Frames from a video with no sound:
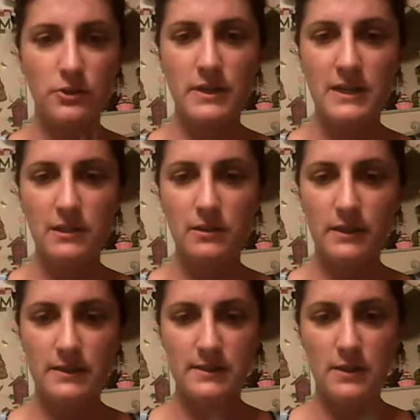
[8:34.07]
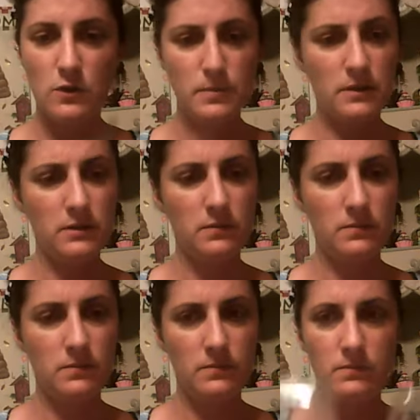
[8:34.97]
3D looking soap
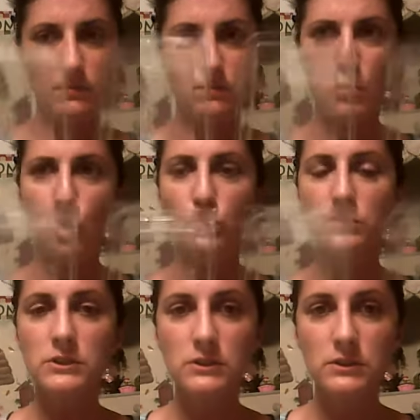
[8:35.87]
mold.